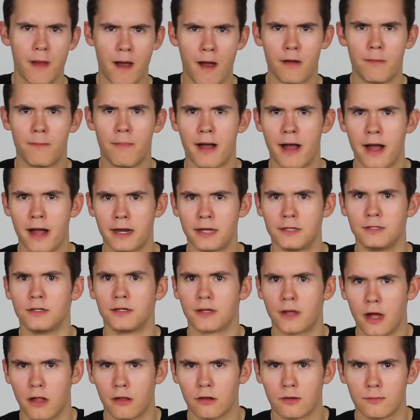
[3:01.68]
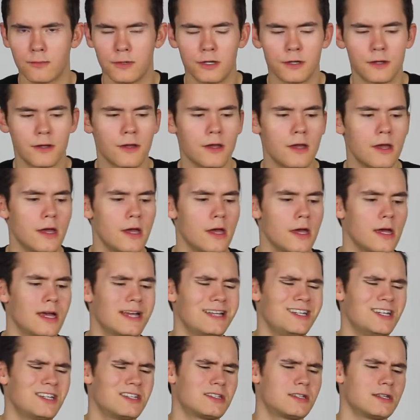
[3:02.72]
about to buy an adult coloring book,
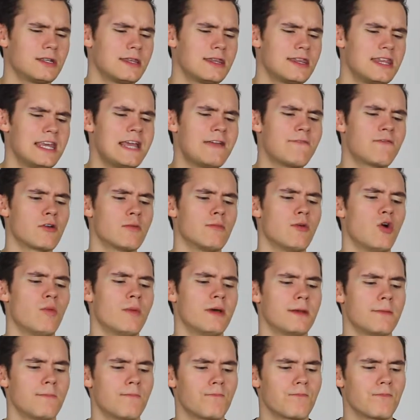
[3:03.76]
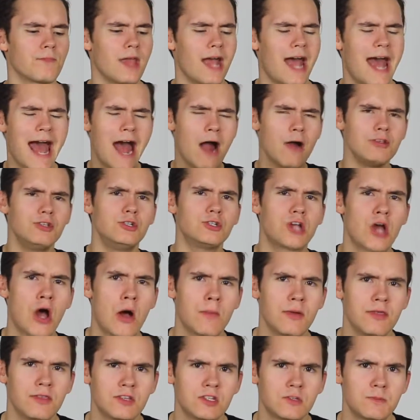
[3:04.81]
just think for a moment, how did you
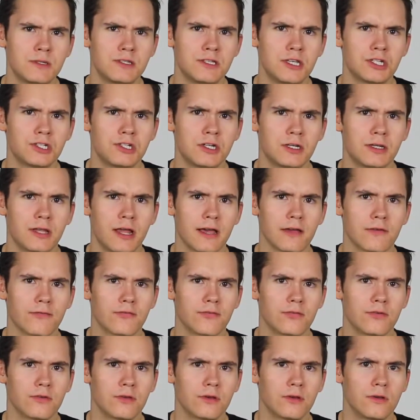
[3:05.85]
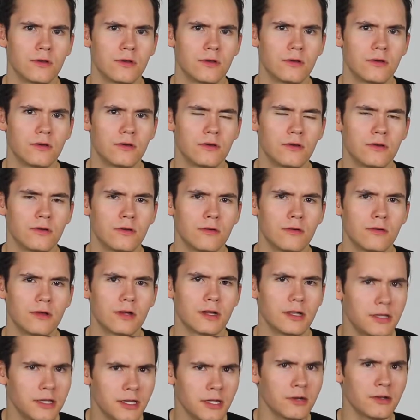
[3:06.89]
come to this position in life?
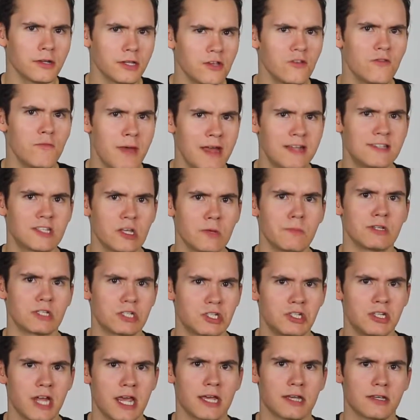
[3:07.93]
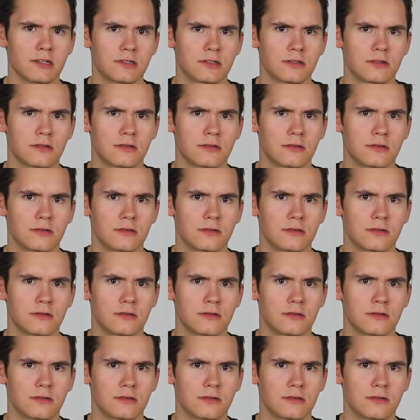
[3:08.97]
Clearly you've made some mistakes.